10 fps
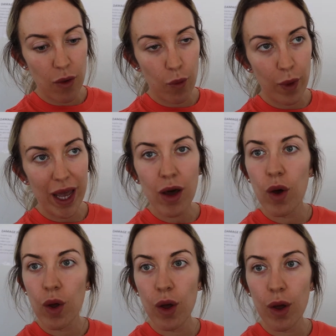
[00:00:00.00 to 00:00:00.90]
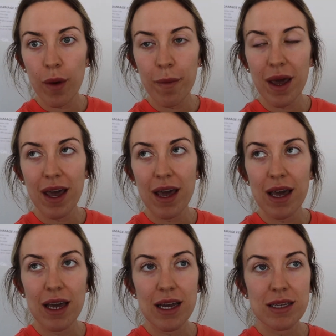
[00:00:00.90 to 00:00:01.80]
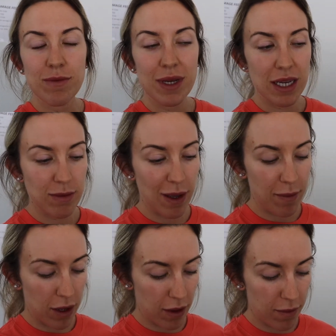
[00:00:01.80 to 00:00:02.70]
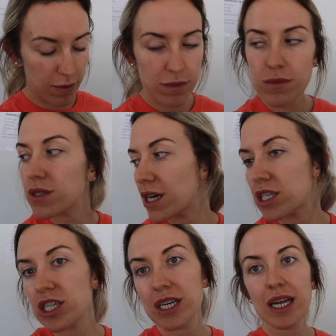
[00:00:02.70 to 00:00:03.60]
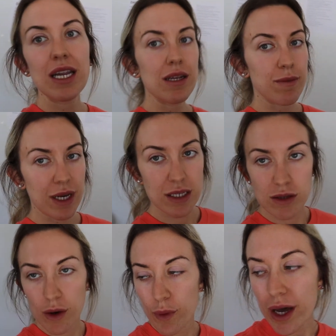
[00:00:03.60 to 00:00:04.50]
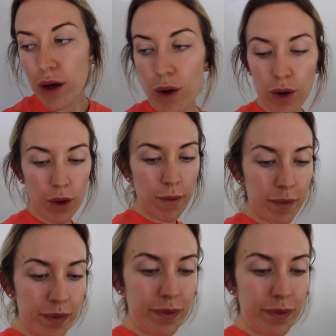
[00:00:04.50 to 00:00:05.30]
went home and because my mom said she needed me, so I went home.